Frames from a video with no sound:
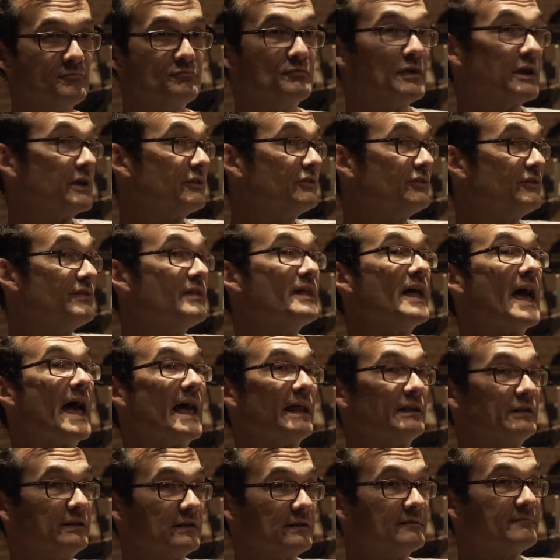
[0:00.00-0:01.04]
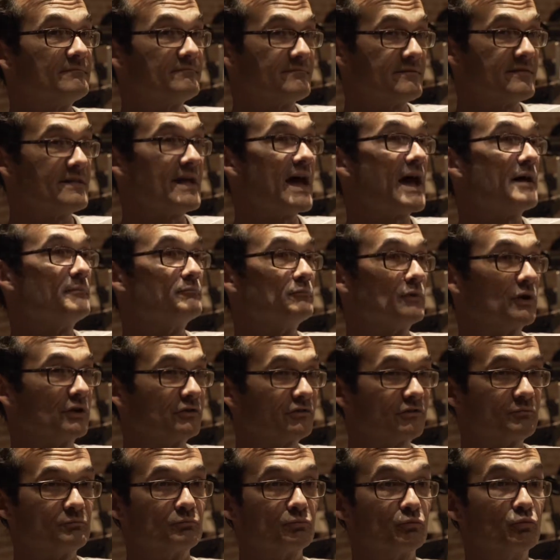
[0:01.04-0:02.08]
that
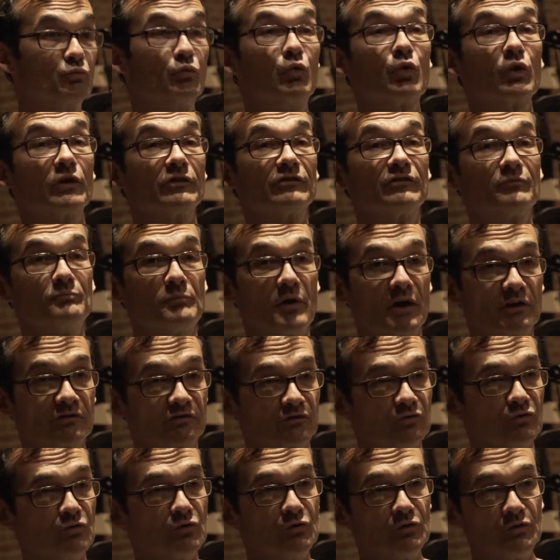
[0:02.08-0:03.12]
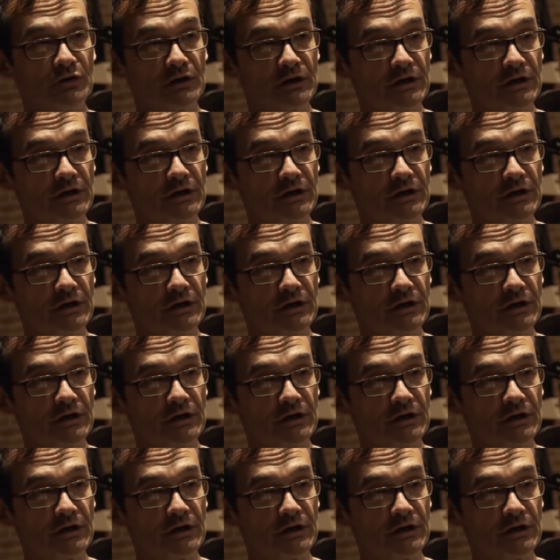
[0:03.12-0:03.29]
much more special.